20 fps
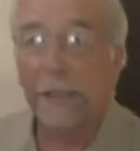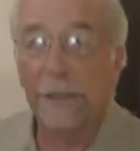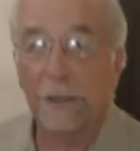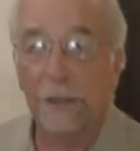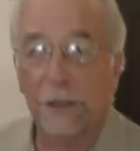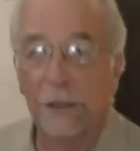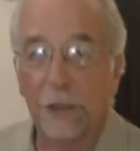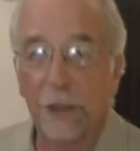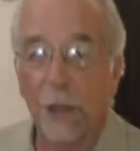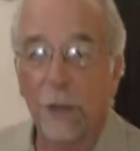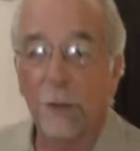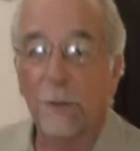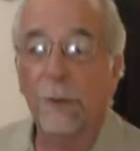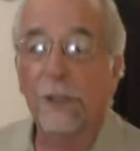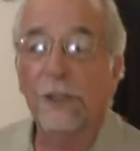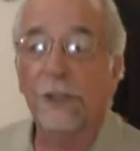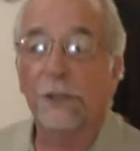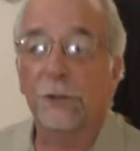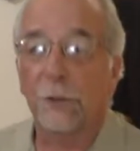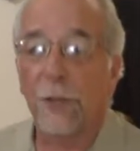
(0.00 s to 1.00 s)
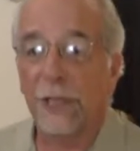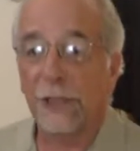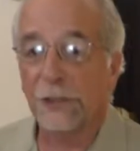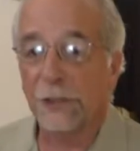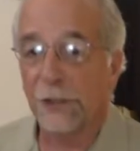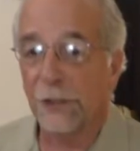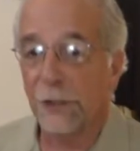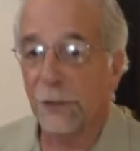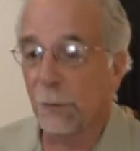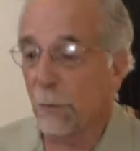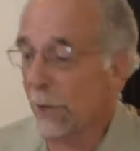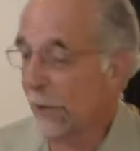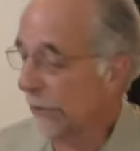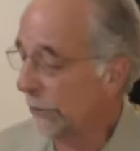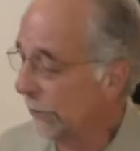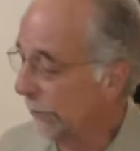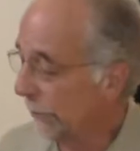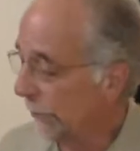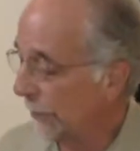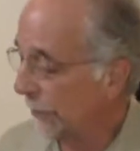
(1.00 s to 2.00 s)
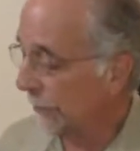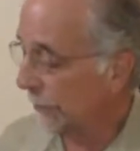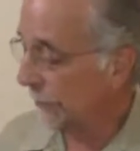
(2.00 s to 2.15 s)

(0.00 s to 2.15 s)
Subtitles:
To go in the direction you want to, there's a